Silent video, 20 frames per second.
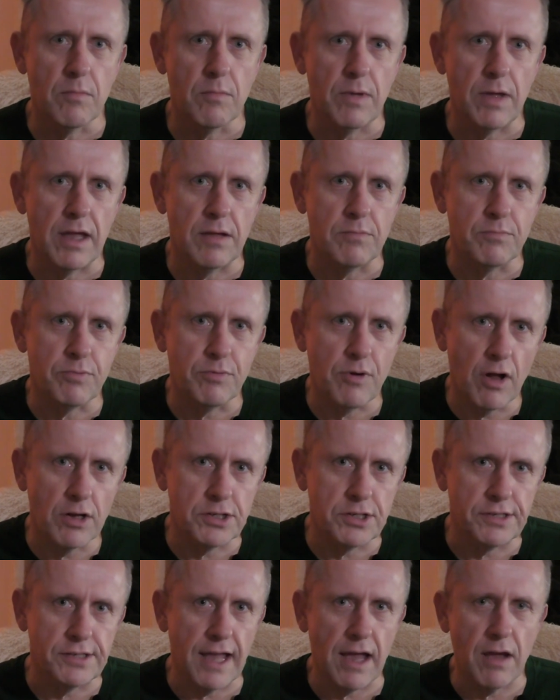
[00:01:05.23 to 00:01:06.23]
it
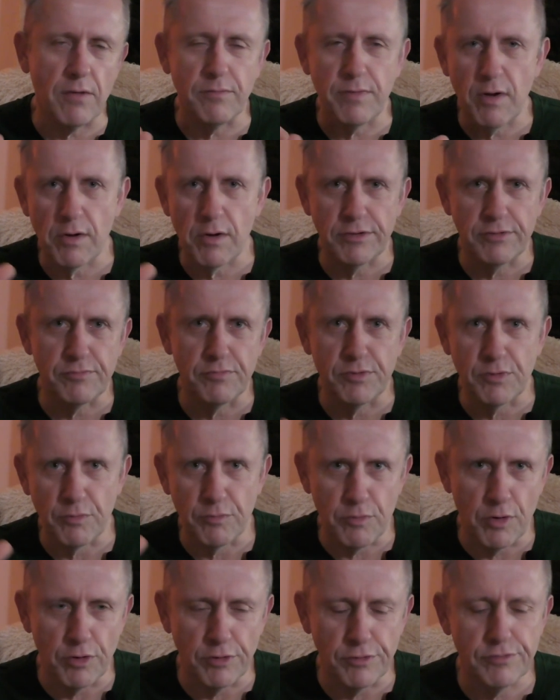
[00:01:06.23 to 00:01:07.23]
branches out various sort of
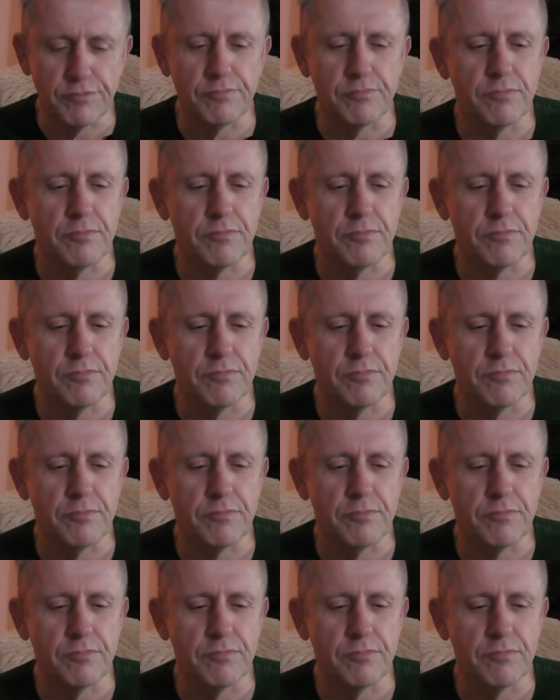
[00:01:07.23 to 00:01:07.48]
roots,